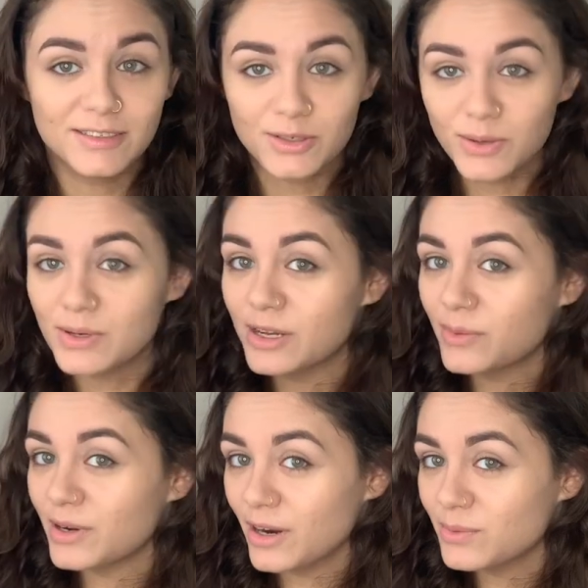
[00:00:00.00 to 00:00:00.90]
So here
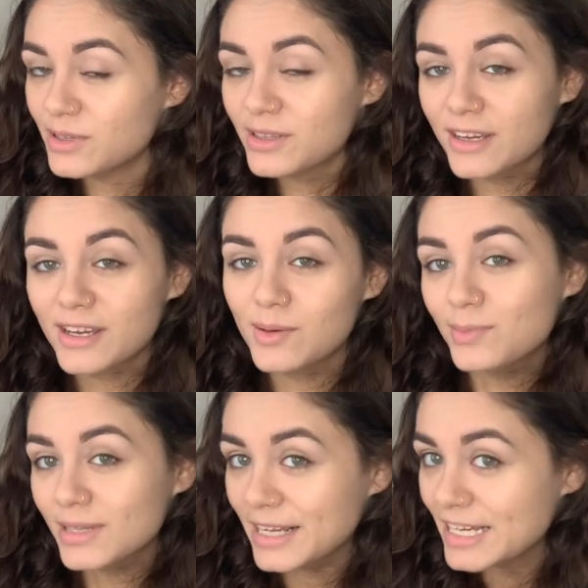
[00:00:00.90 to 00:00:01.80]
we are with like a
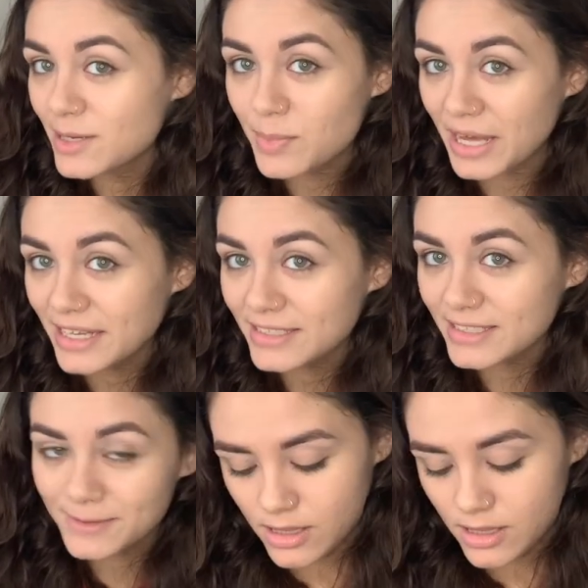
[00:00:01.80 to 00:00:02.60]
blank base.